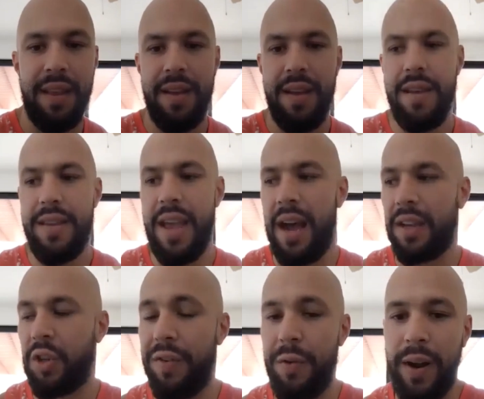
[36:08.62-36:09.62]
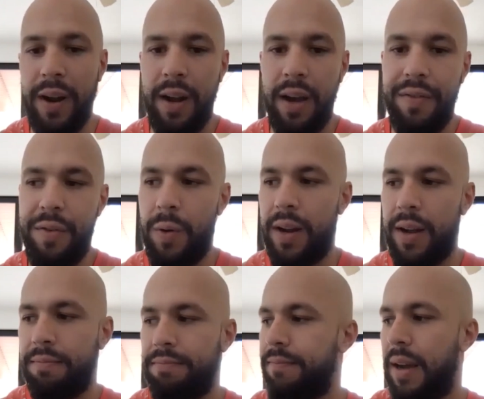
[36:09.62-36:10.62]
Yeah, so if you
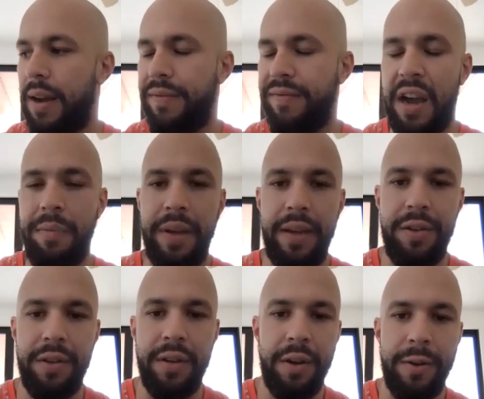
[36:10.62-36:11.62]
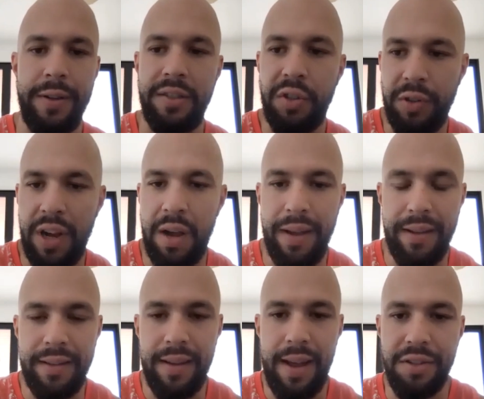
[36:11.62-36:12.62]
wanna find me, you can go to Instagram
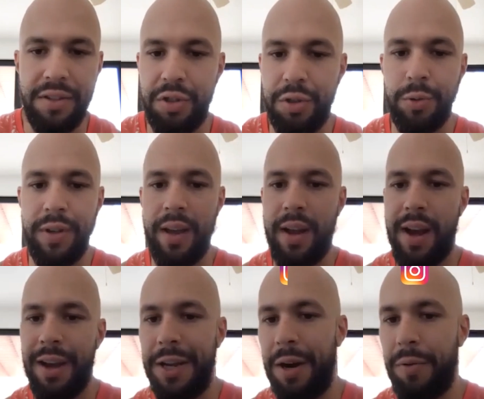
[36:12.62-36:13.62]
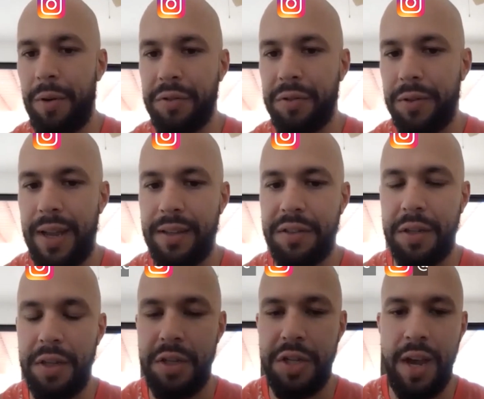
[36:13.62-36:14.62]
and at Julian Hierro. So that's
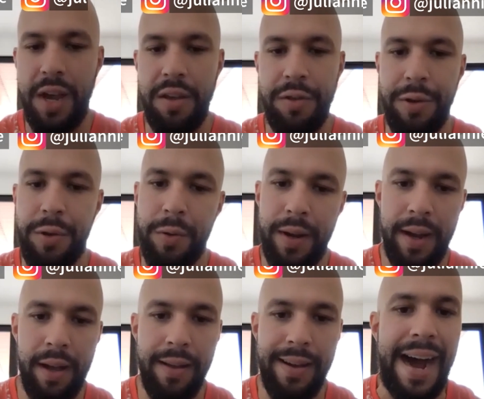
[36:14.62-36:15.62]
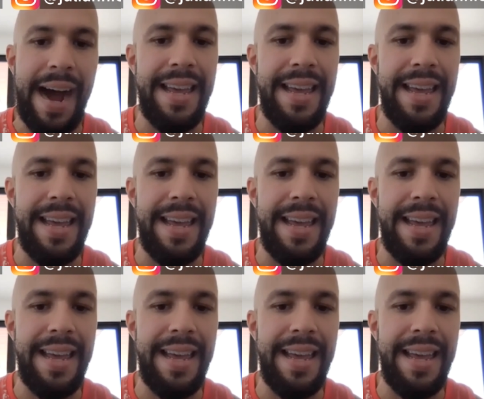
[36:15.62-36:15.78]
JulianHierro.